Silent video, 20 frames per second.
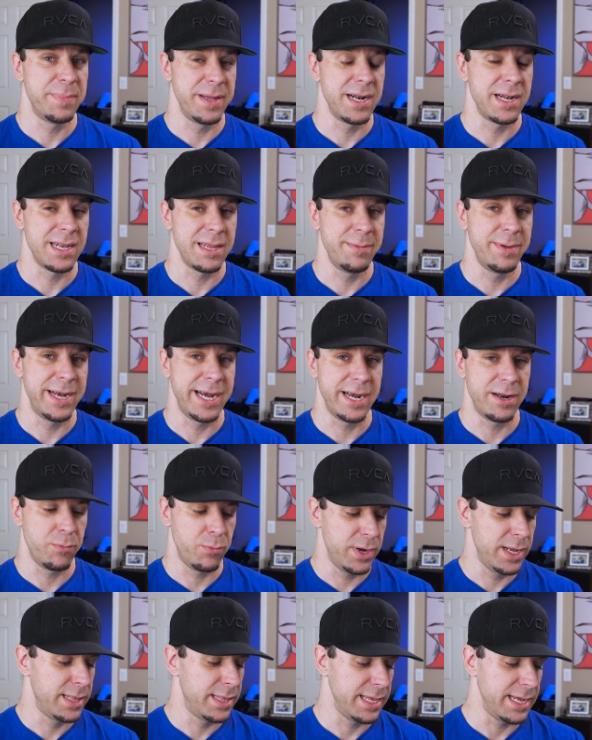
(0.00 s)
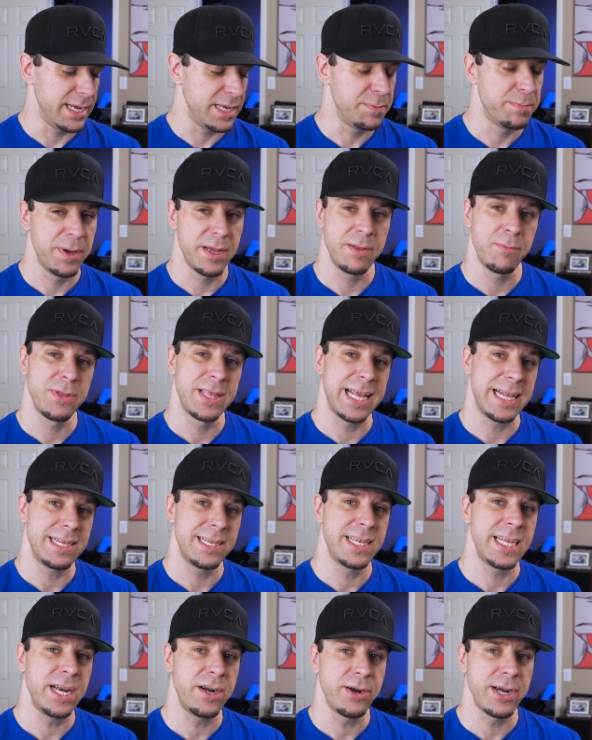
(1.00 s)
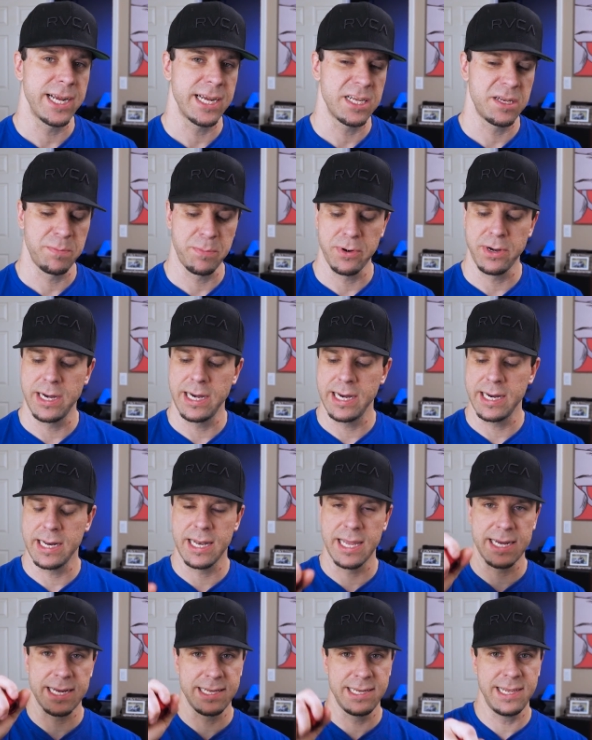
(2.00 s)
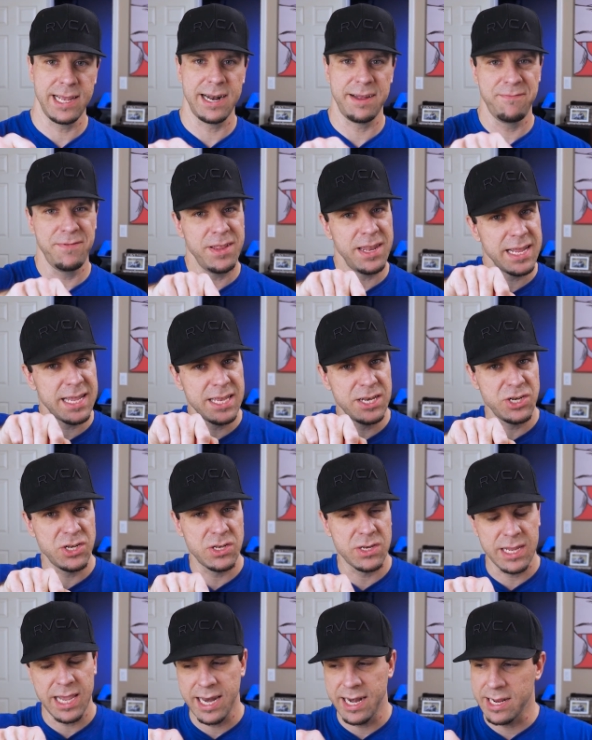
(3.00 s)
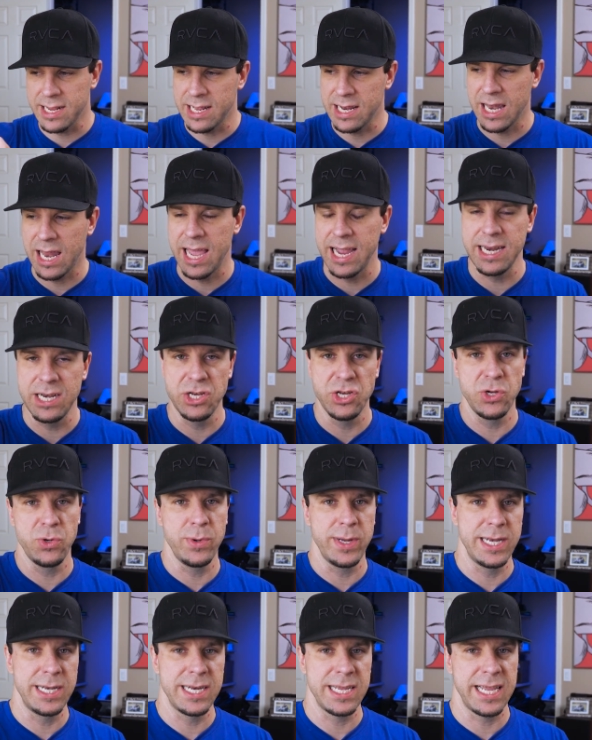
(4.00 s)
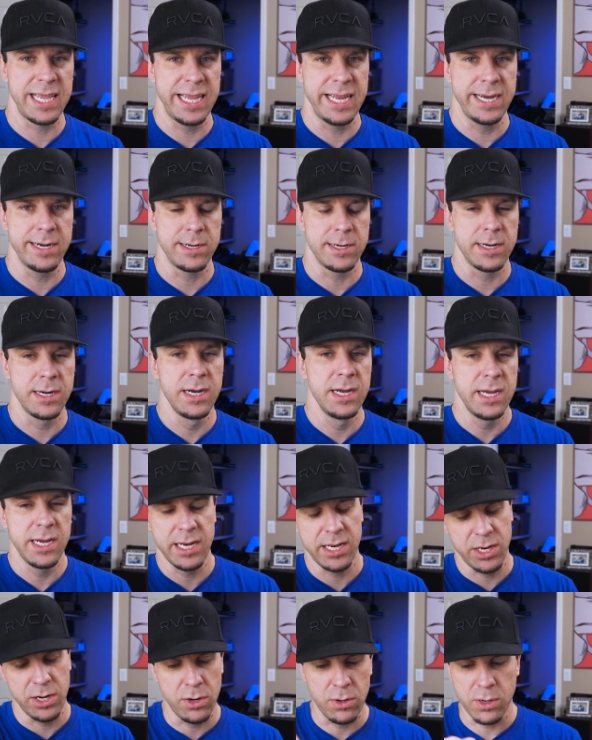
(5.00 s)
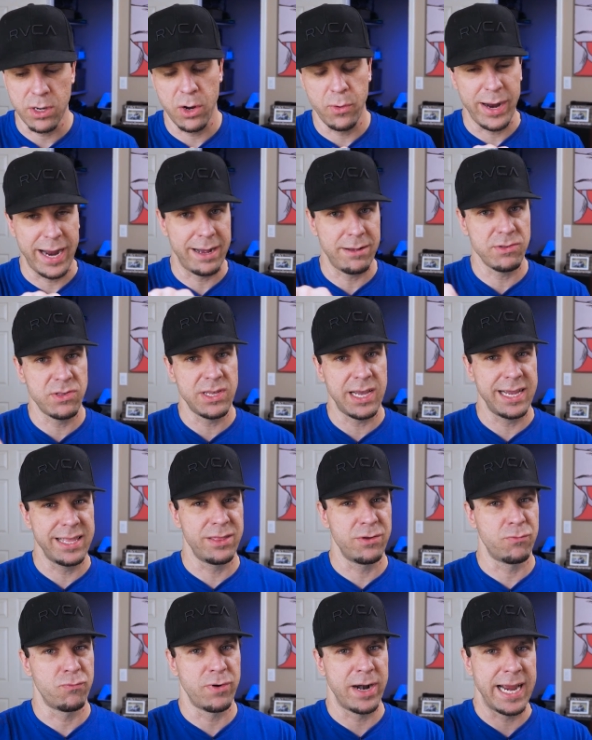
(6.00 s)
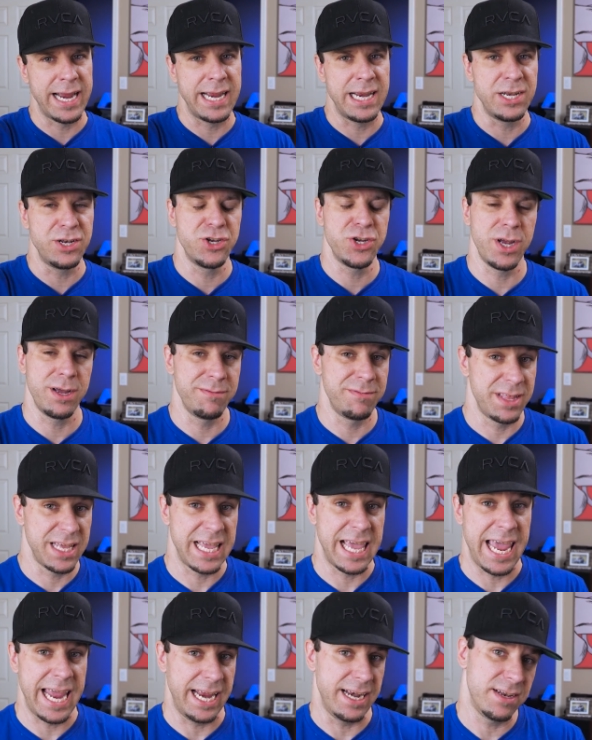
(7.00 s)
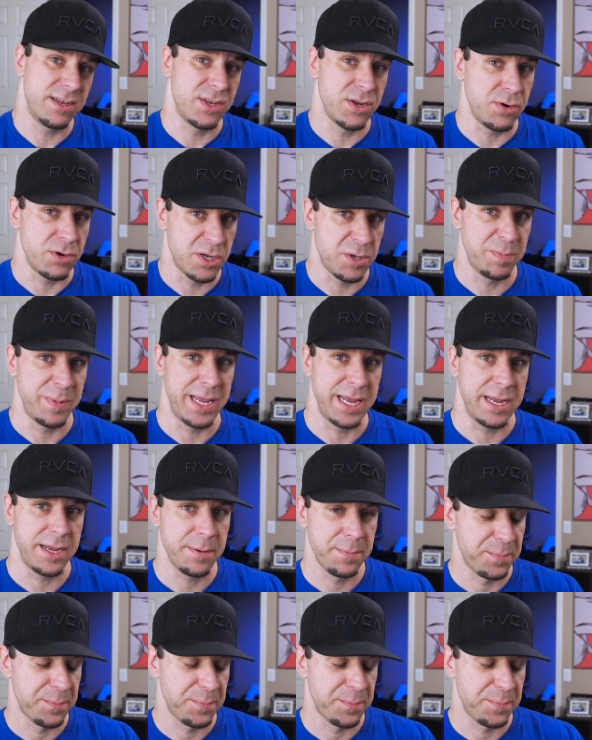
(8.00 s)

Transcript: been eliminated with these, but with that centering spring, like I said, I feel like it just kind of glides you into gear and you don't go outside the range of the gate, so to speak.